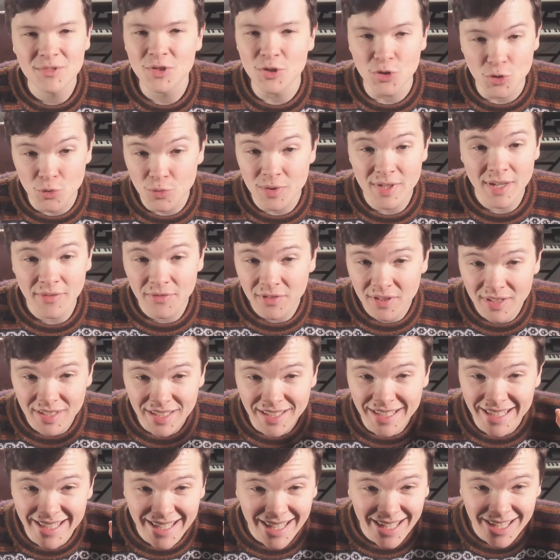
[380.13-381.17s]
You definitely
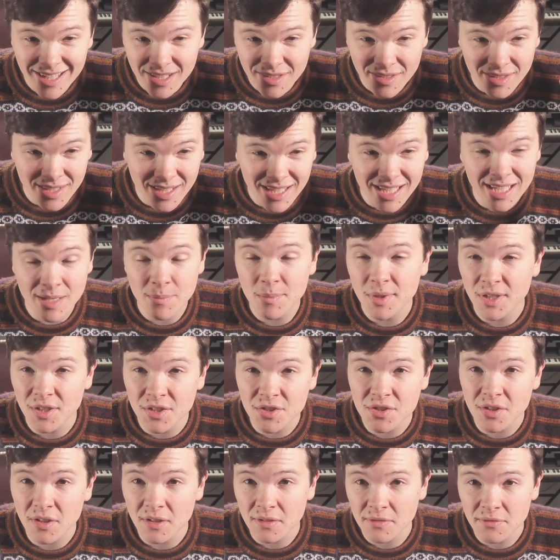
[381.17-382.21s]
get the
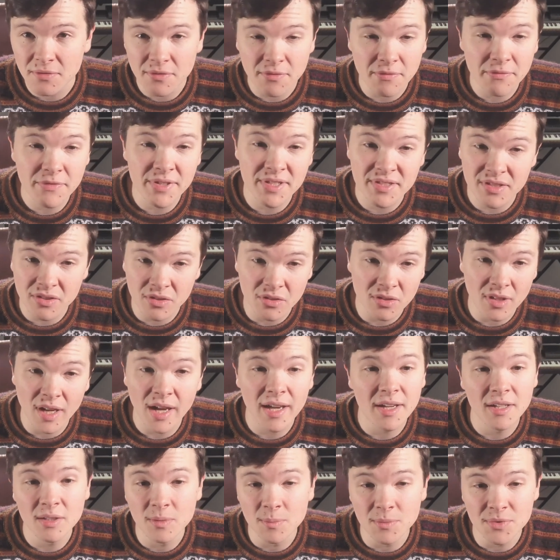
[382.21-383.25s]
image of physical
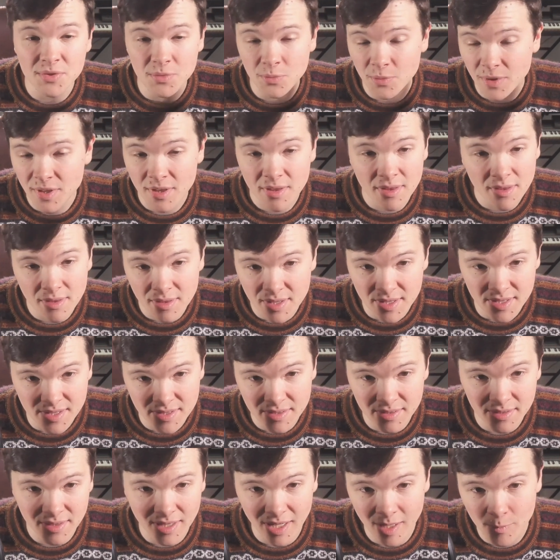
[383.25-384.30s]
items with this